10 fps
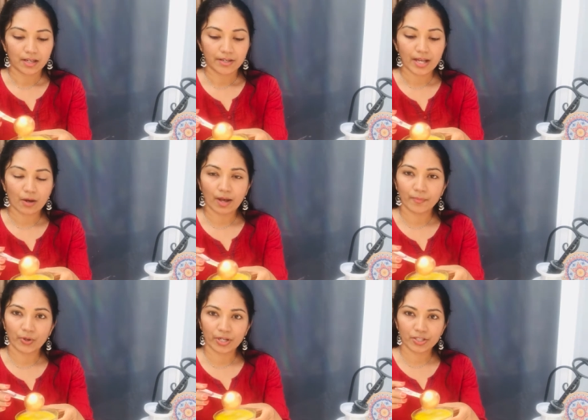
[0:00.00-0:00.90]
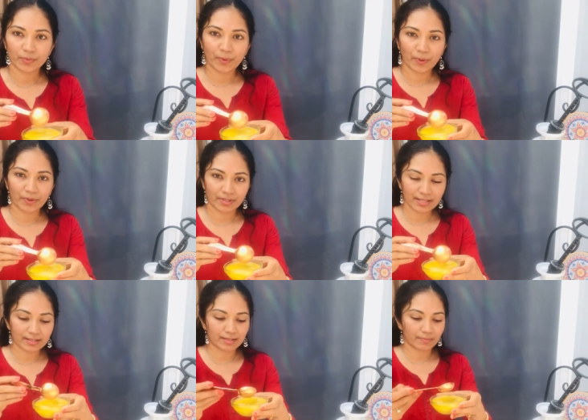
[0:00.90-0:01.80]
now I'm going to pour
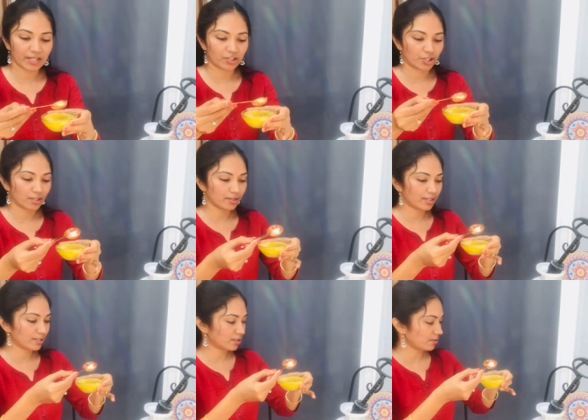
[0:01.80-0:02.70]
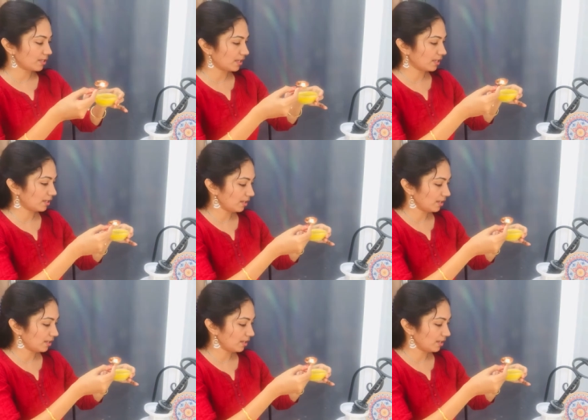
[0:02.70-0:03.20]
this mixture into the